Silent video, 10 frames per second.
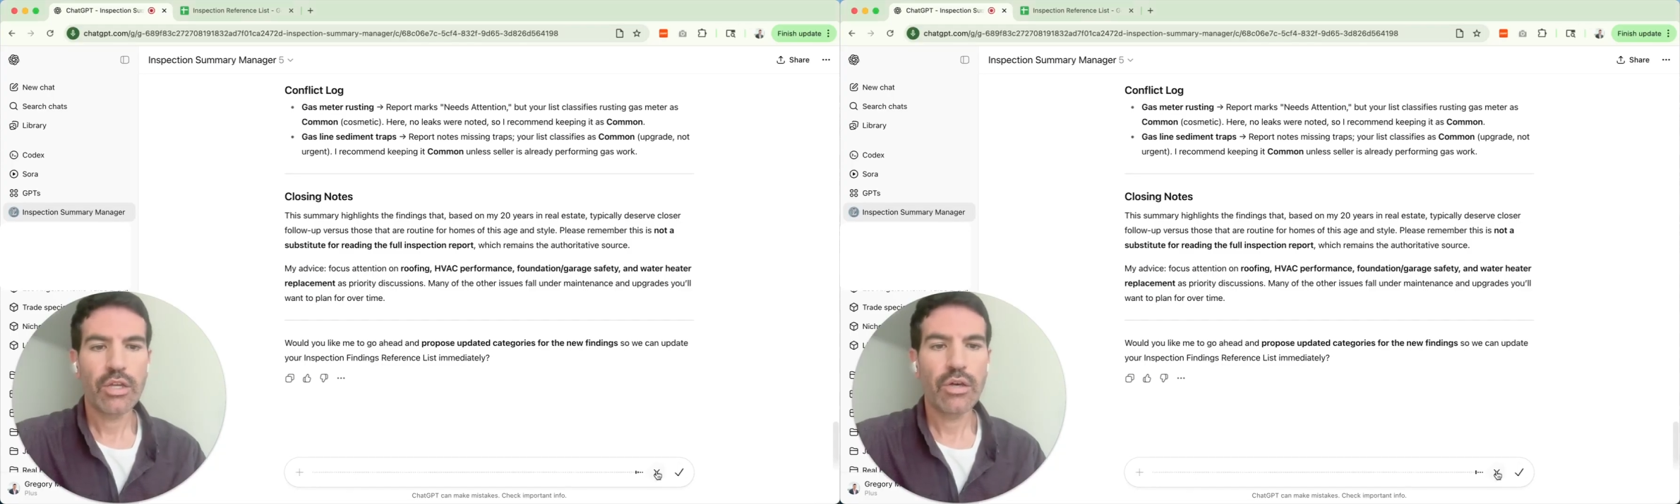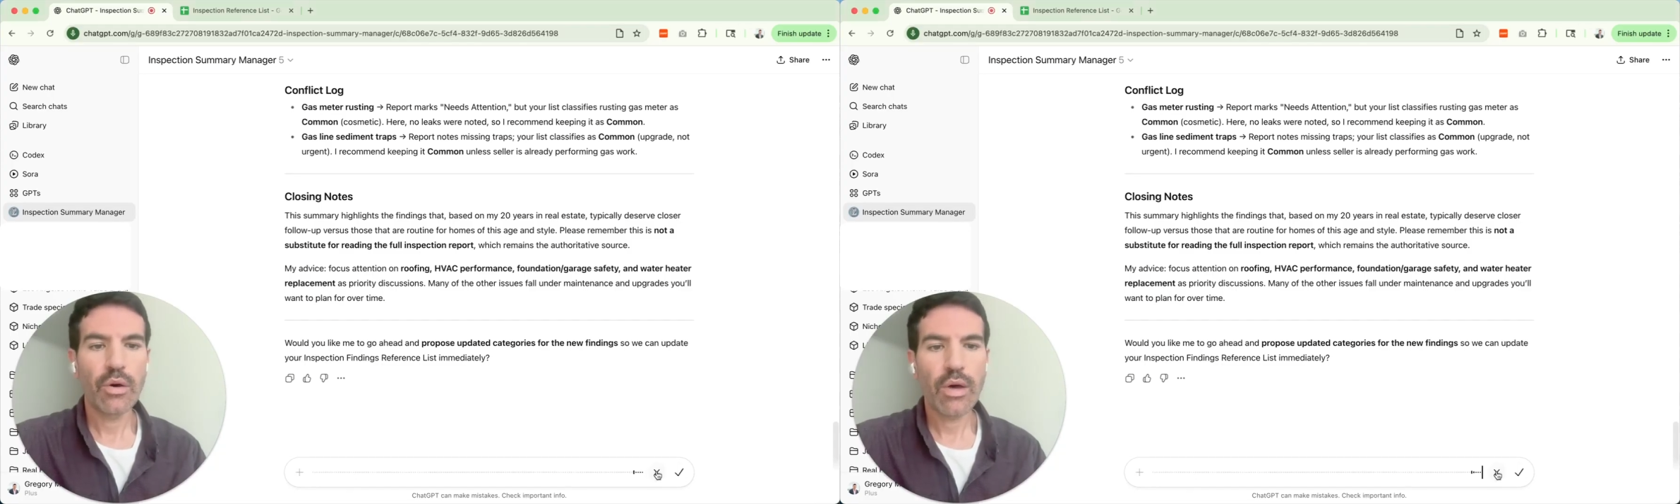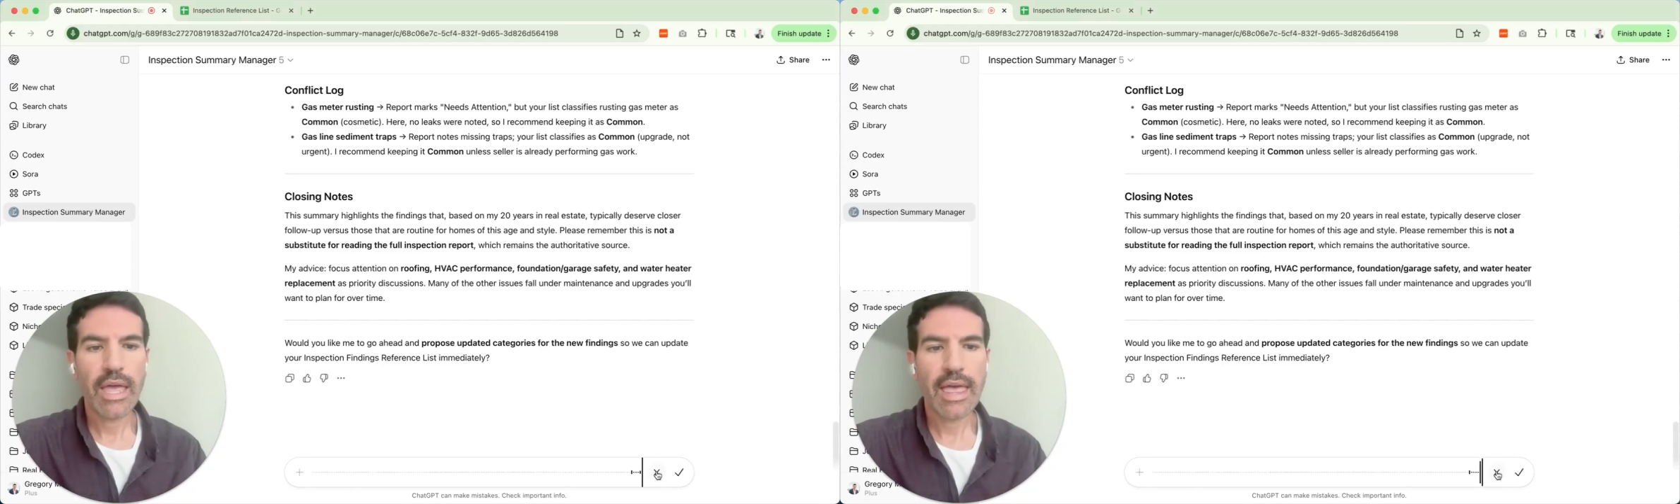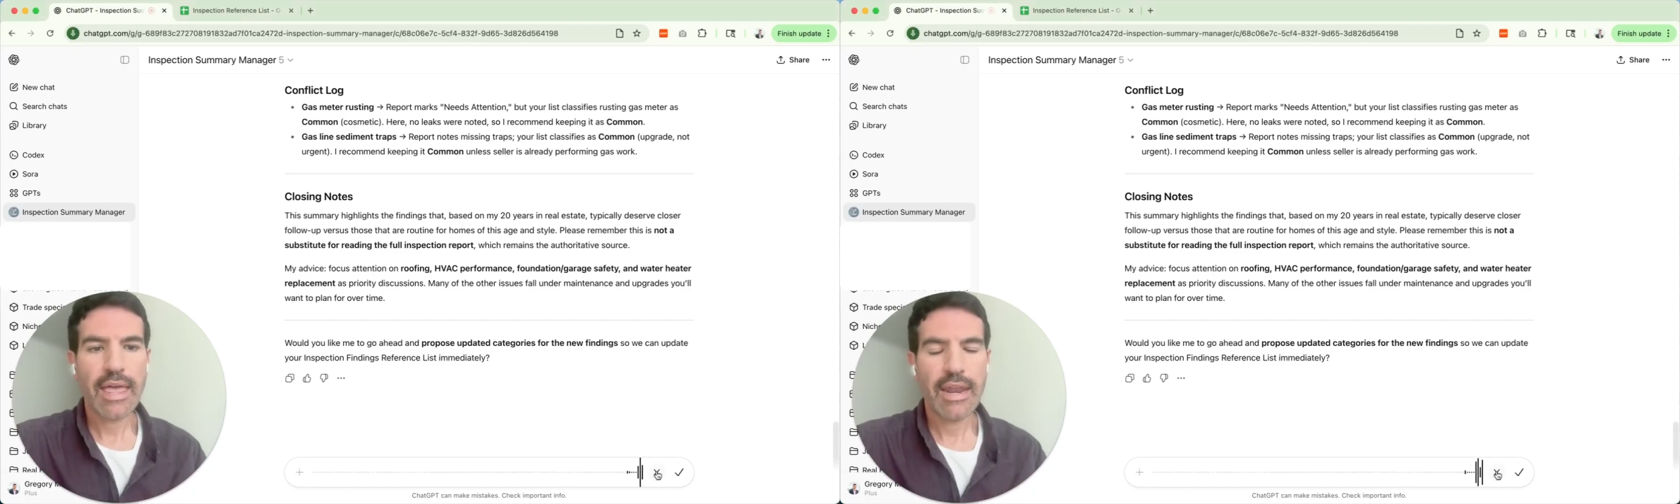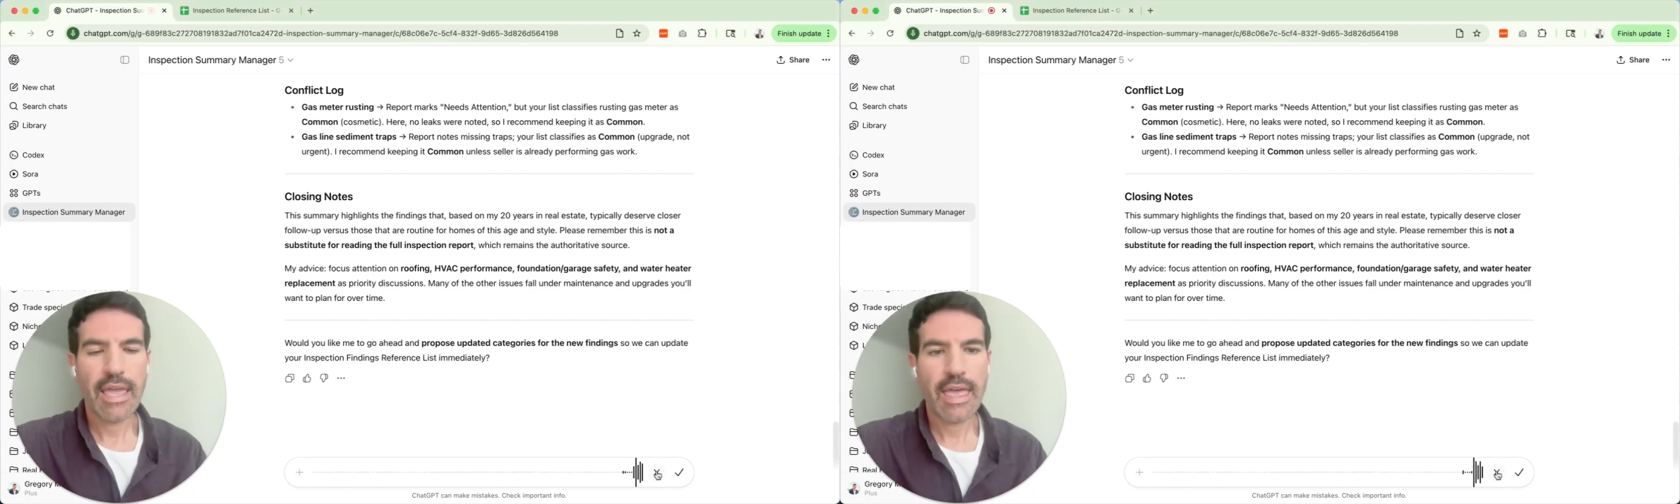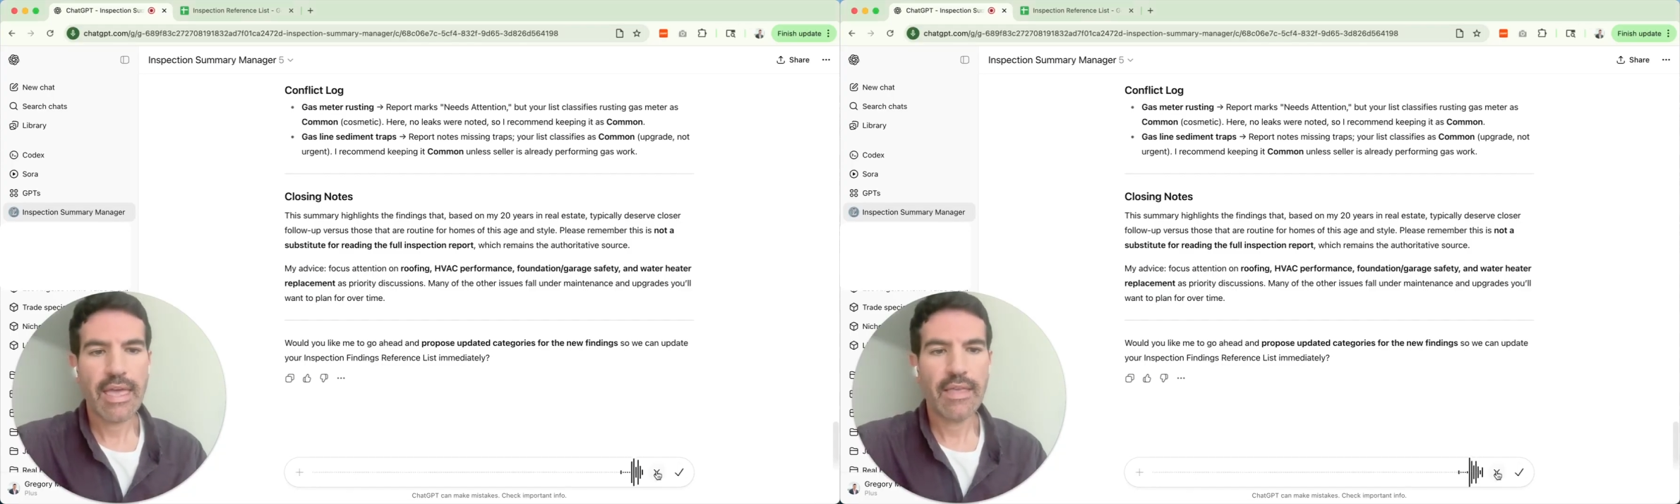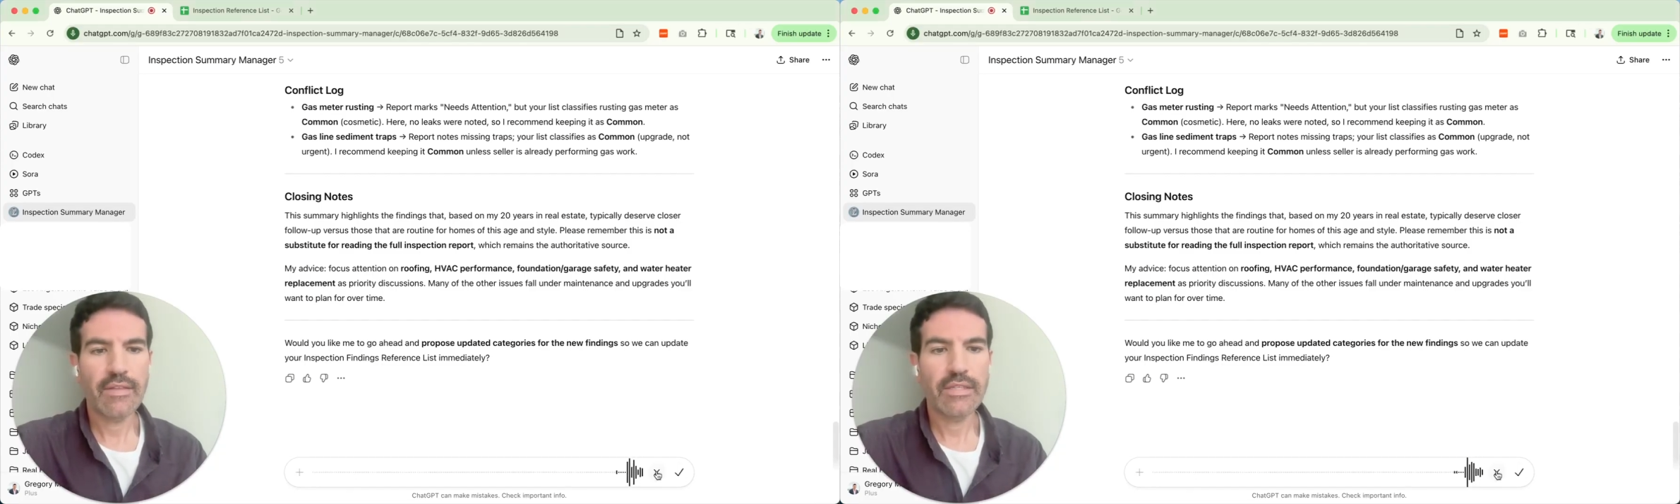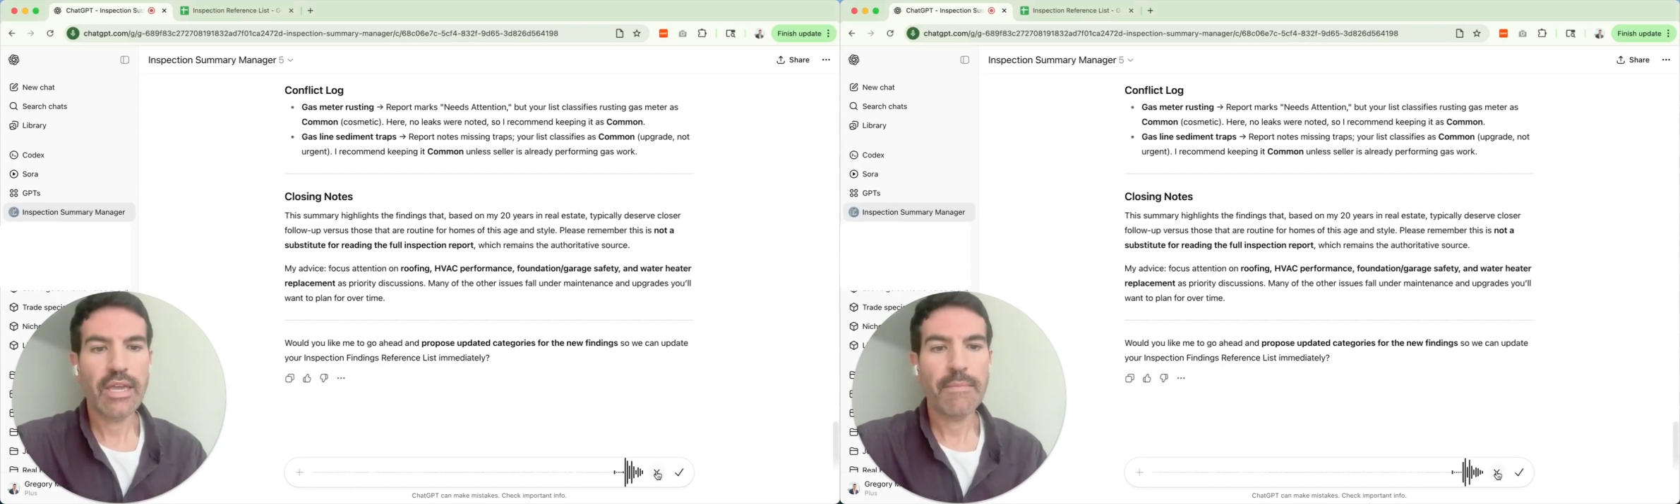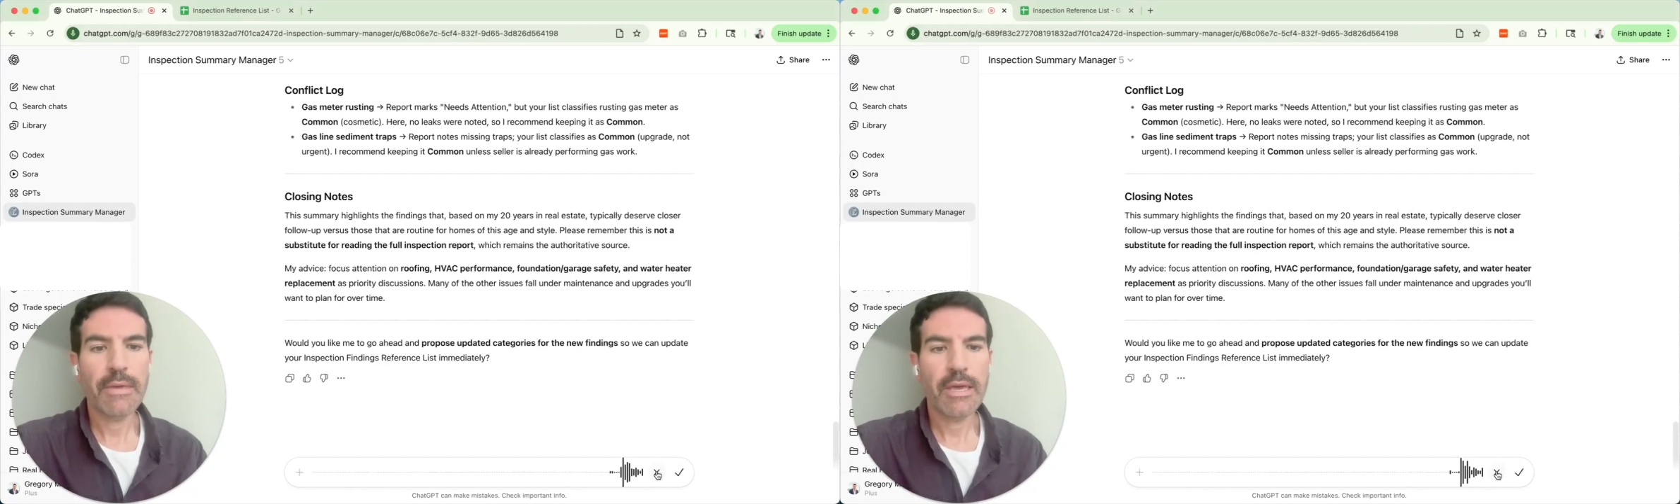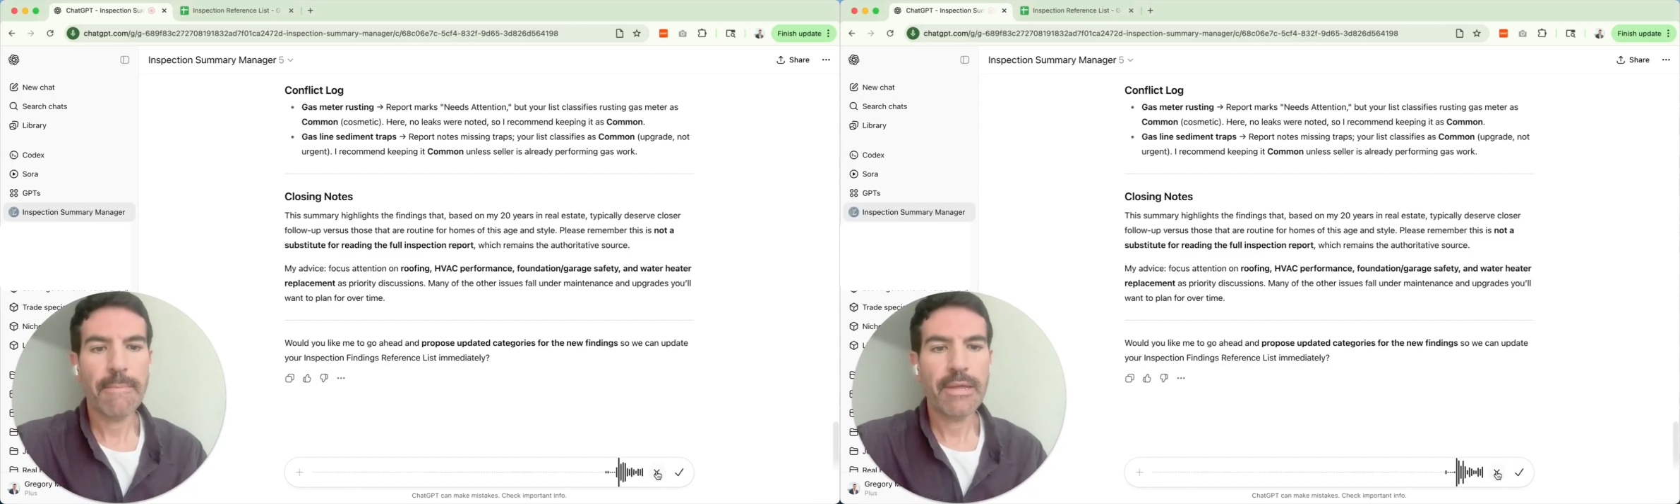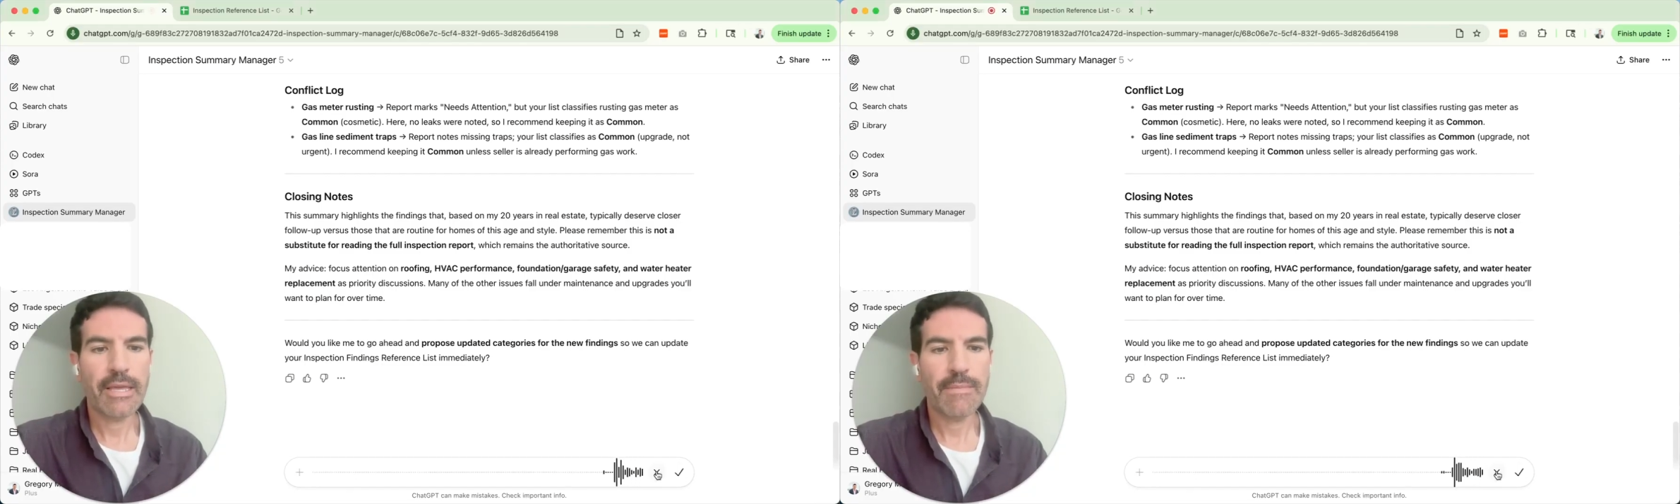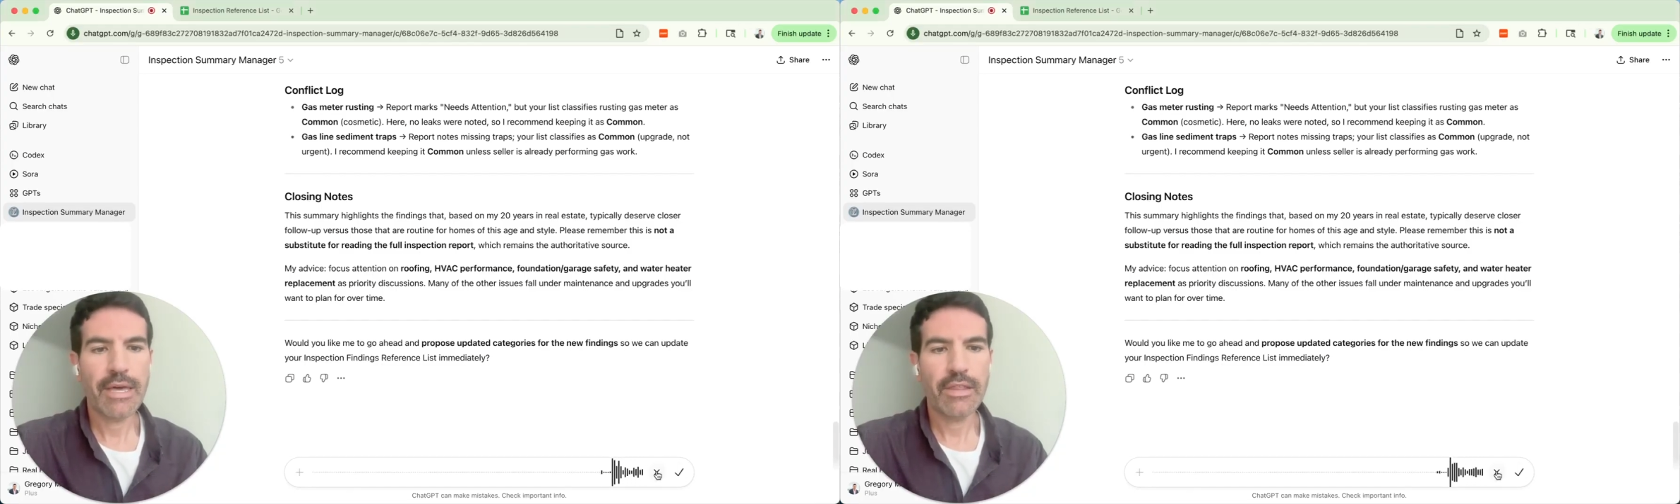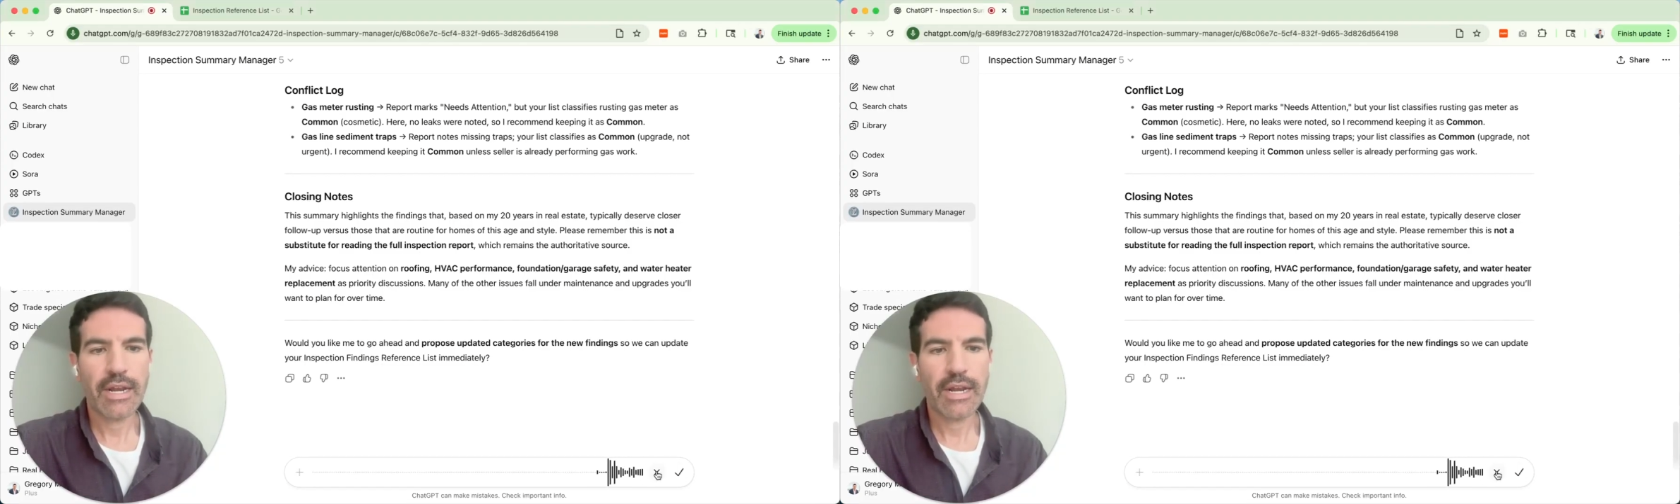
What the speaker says: go ahead and type me up an email